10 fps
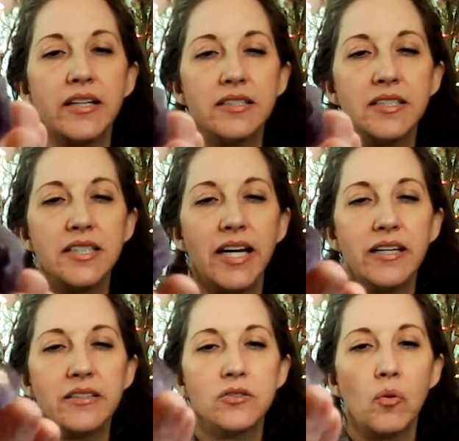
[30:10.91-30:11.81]

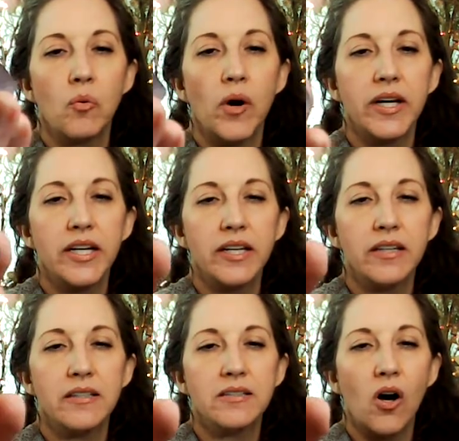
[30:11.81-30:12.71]
stays what it
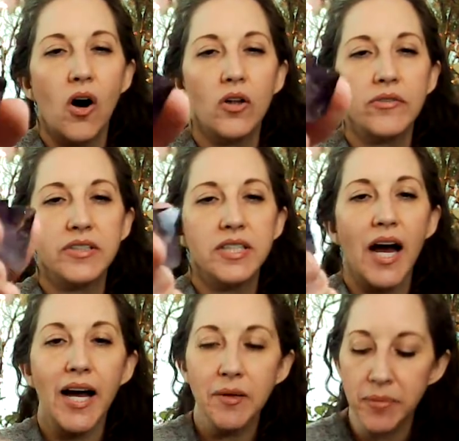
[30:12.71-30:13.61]
is all of the
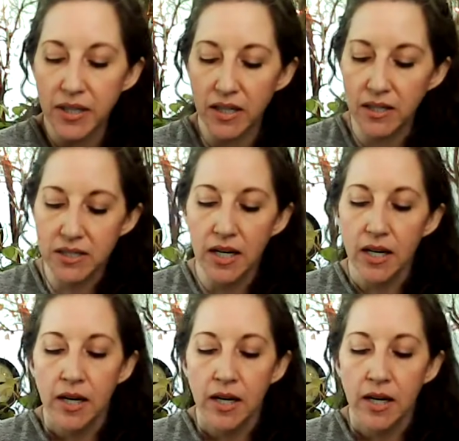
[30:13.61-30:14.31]
time because